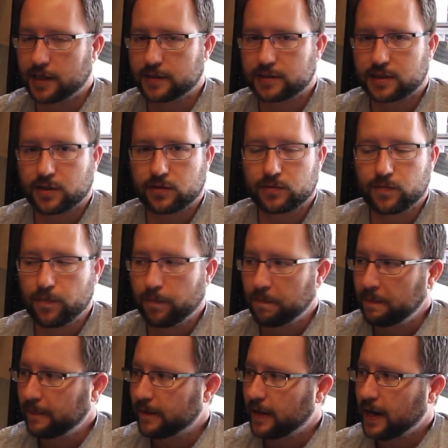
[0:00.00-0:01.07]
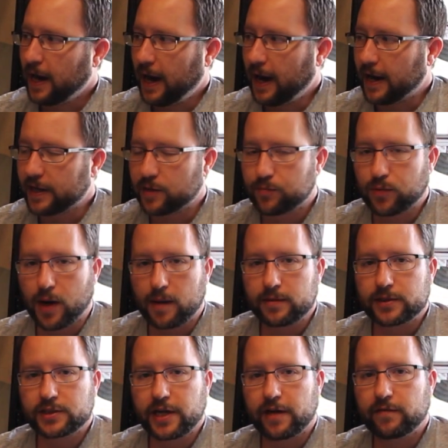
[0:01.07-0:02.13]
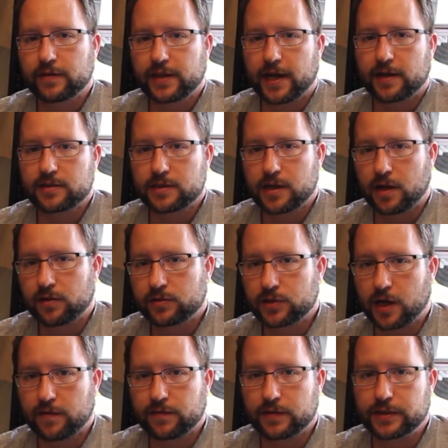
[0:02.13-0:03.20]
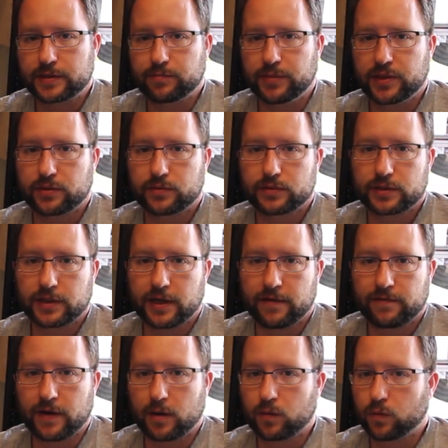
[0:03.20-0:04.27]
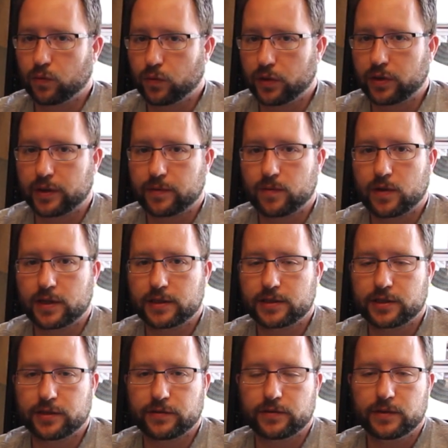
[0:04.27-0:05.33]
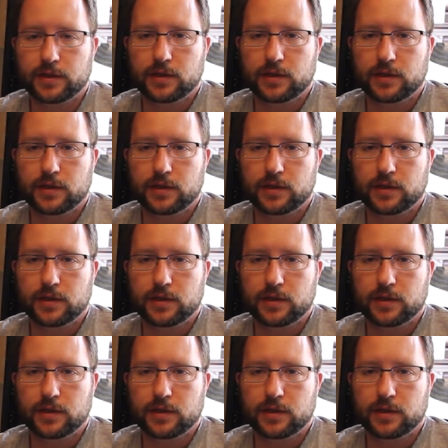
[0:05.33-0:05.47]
So I could probably shave $1,000 off of this build if I really wanted to.